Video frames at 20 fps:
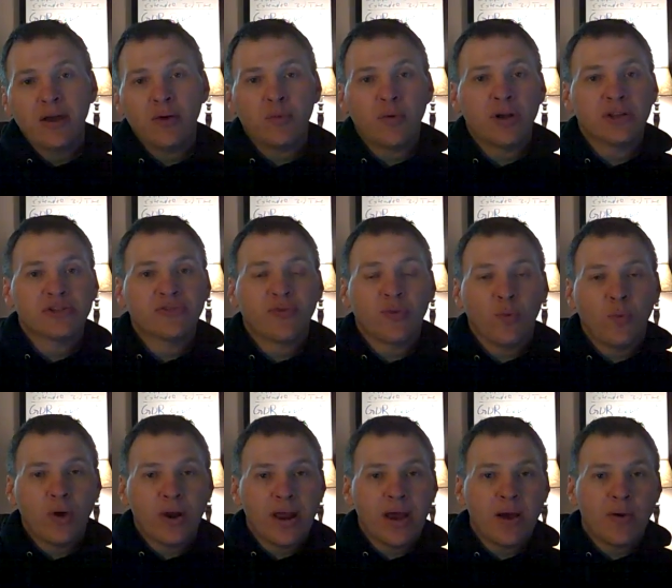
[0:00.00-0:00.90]
It runs for
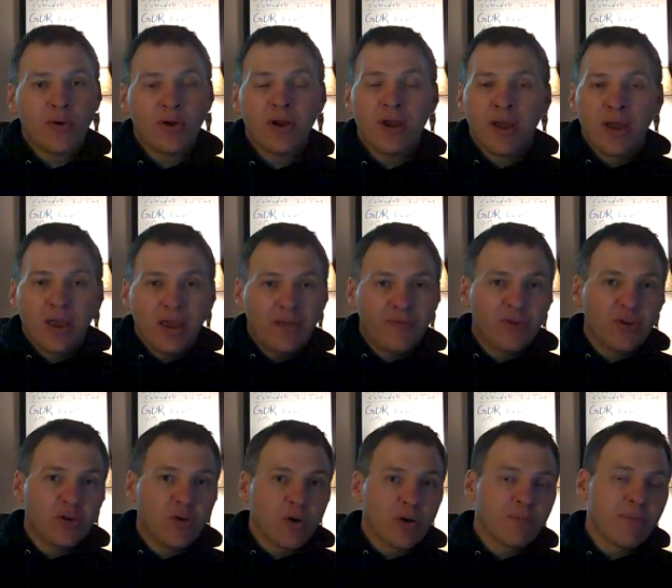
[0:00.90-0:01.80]
one hour. If
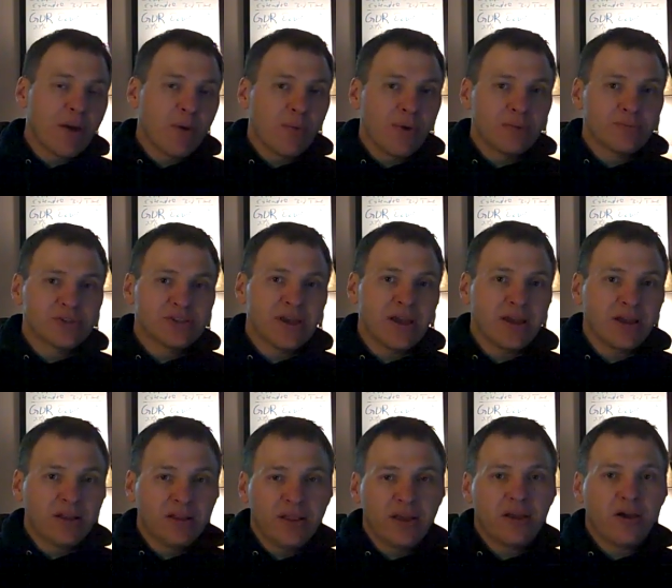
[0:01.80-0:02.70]
you go to my
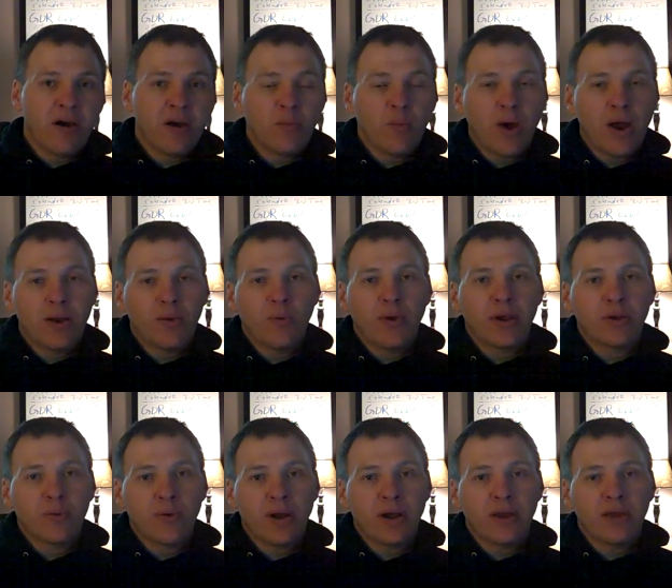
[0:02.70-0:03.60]
website, click on Wide
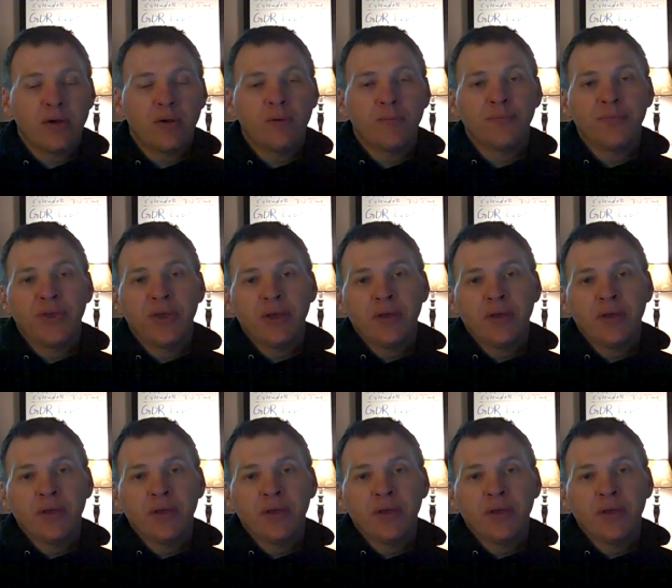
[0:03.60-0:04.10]
Awake Radio.